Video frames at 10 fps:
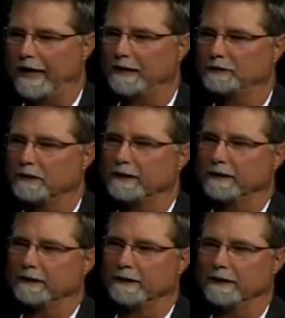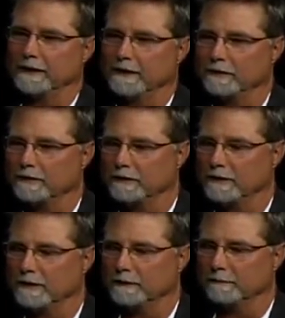actually
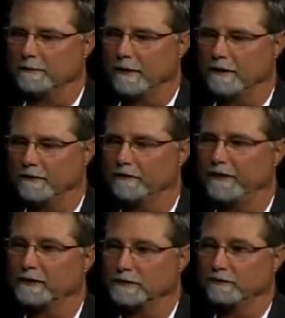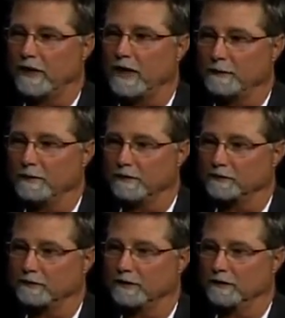affects the volume of
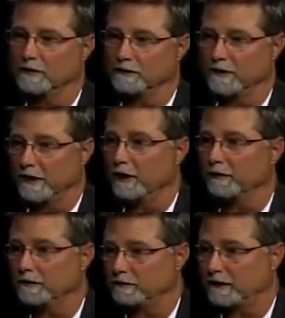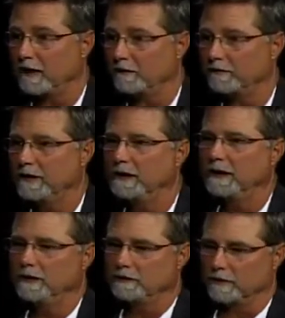the earth itself.
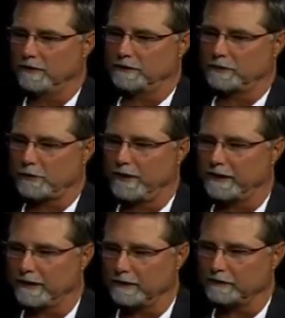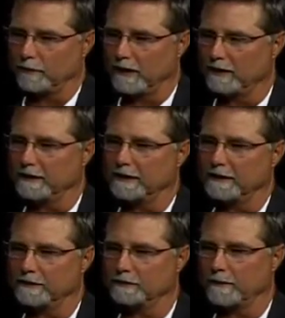So this shrinking and swelling
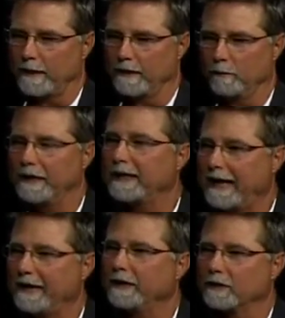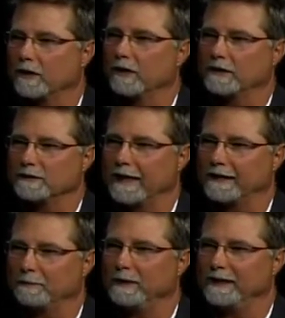we can encourage that
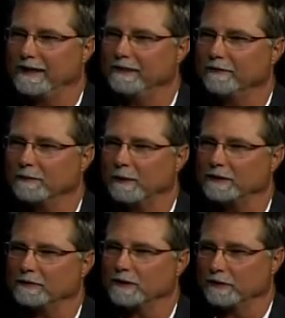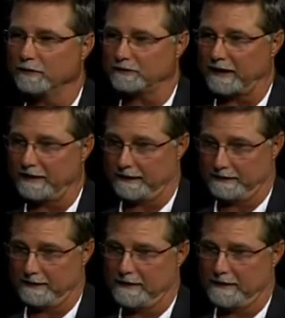to be even by just understanding